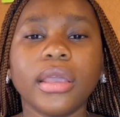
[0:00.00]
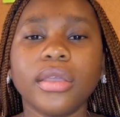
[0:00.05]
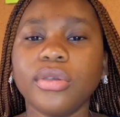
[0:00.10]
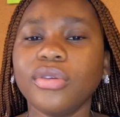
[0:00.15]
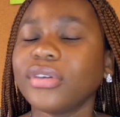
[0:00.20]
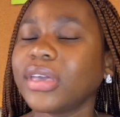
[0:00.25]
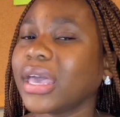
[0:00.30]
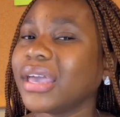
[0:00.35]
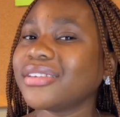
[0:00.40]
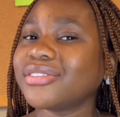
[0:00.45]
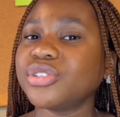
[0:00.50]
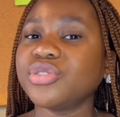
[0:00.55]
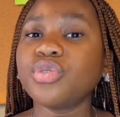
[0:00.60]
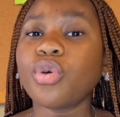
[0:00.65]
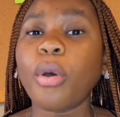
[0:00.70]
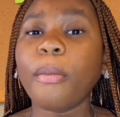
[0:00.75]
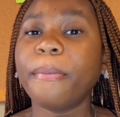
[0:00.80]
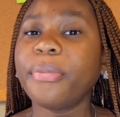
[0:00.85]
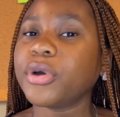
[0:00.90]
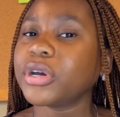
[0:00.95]
You guys,
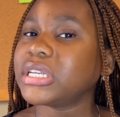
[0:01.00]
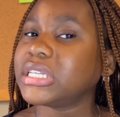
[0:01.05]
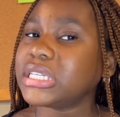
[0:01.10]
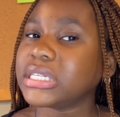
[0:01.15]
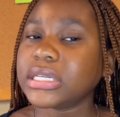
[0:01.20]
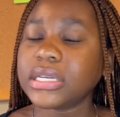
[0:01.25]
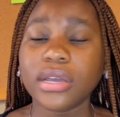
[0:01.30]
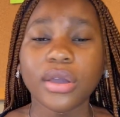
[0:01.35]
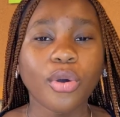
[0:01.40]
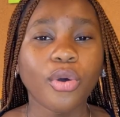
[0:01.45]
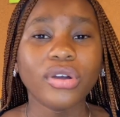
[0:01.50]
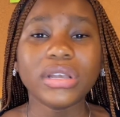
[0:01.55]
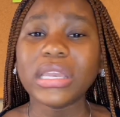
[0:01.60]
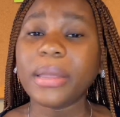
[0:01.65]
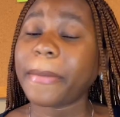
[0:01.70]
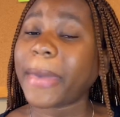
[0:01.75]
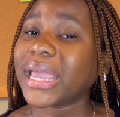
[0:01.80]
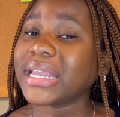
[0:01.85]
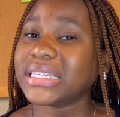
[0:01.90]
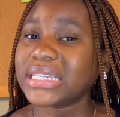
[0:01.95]
nobody. Only
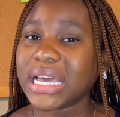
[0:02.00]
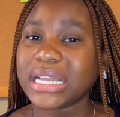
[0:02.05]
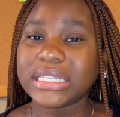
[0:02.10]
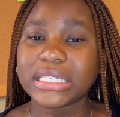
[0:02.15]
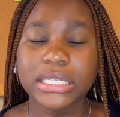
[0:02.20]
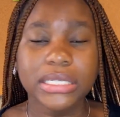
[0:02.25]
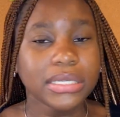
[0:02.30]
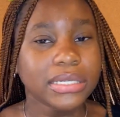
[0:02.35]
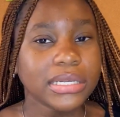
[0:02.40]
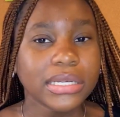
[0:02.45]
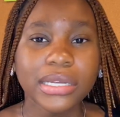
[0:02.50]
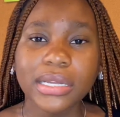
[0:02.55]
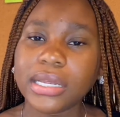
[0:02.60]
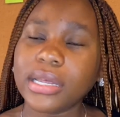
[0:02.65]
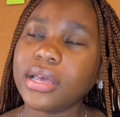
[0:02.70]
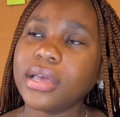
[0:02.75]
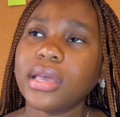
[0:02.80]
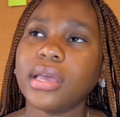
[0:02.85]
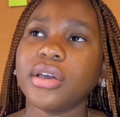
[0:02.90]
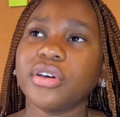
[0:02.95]
my daddy
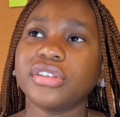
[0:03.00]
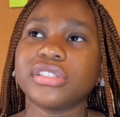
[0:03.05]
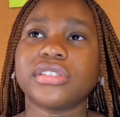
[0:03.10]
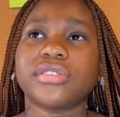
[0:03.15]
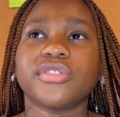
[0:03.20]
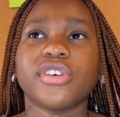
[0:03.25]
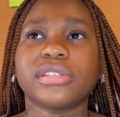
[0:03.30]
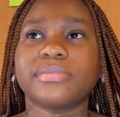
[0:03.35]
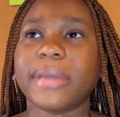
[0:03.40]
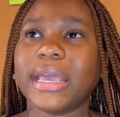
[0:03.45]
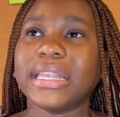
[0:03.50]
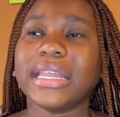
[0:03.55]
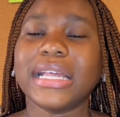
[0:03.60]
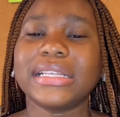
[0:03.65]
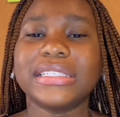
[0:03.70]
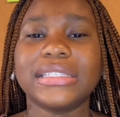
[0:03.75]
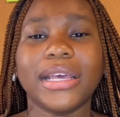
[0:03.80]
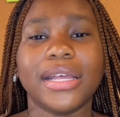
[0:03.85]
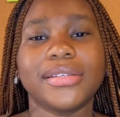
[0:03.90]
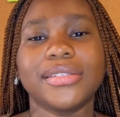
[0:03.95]
because it was my
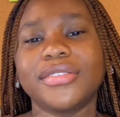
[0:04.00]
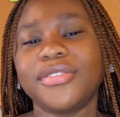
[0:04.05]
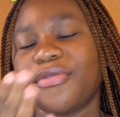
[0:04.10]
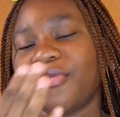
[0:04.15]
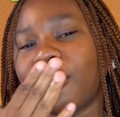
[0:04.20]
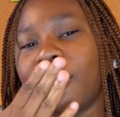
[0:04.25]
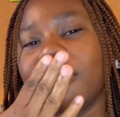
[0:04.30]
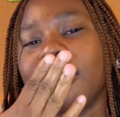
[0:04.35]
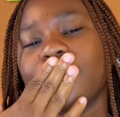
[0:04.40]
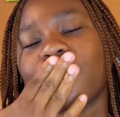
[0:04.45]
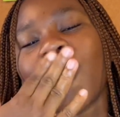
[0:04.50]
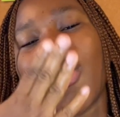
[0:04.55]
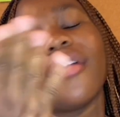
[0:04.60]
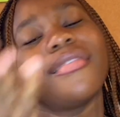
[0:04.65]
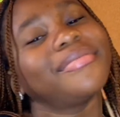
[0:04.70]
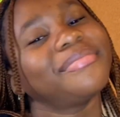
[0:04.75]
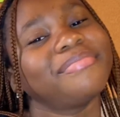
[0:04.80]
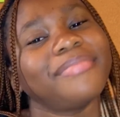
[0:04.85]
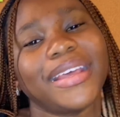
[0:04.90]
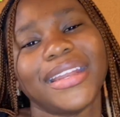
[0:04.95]
daddy that did it for me.
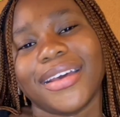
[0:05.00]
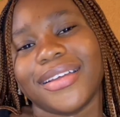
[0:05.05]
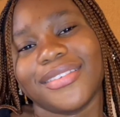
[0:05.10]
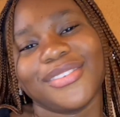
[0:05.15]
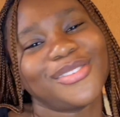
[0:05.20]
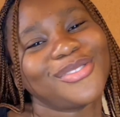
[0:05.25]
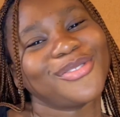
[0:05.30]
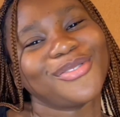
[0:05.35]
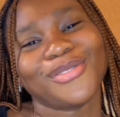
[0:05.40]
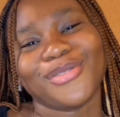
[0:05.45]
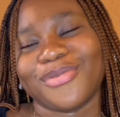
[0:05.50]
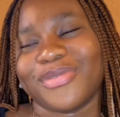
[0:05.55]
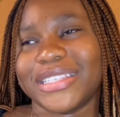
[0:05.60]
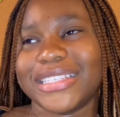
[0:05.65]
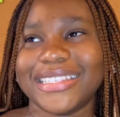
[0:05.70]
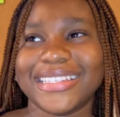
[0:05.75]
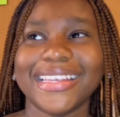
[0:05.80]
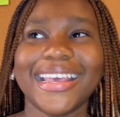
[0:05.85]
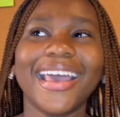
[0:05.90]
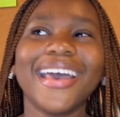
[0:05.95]
My daddy is so sweet.
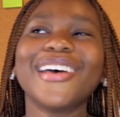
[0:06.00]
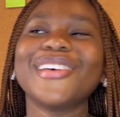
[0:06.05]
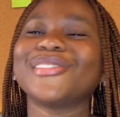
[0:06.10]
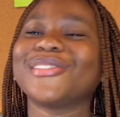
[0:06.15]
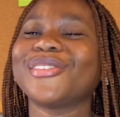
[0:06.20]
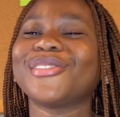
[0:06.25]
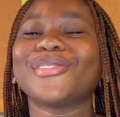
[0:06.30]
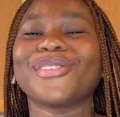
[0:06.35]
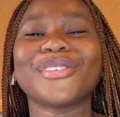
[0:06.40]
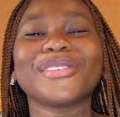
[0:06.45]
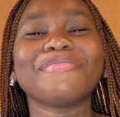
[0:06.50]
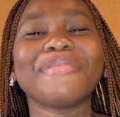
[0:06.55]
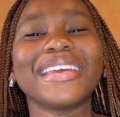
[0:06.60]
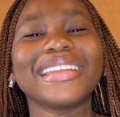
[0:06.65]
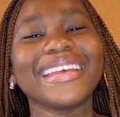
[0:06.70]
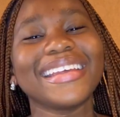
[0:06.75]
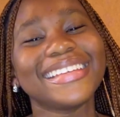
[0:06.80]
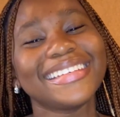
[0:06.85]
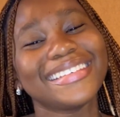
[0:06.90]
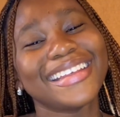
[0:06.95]
So it was my
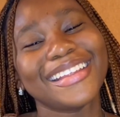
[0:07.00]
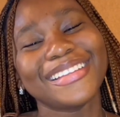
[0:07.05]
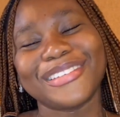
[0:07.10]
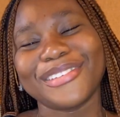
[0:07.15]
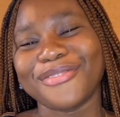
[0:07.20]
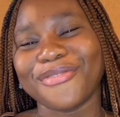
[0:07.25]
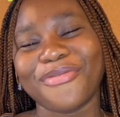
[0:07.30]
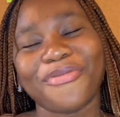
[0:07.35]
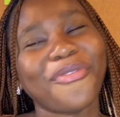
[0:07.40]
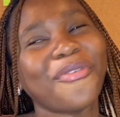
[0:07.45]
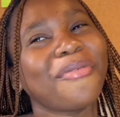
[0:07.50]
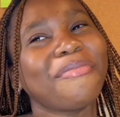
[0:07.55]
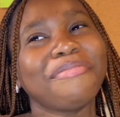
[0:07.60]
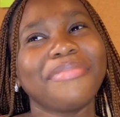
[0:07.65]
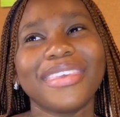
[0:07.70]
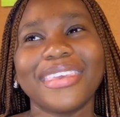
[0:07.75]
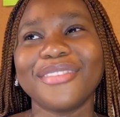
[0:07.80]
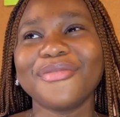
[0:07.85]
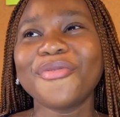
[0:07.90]
daddy that did it for me.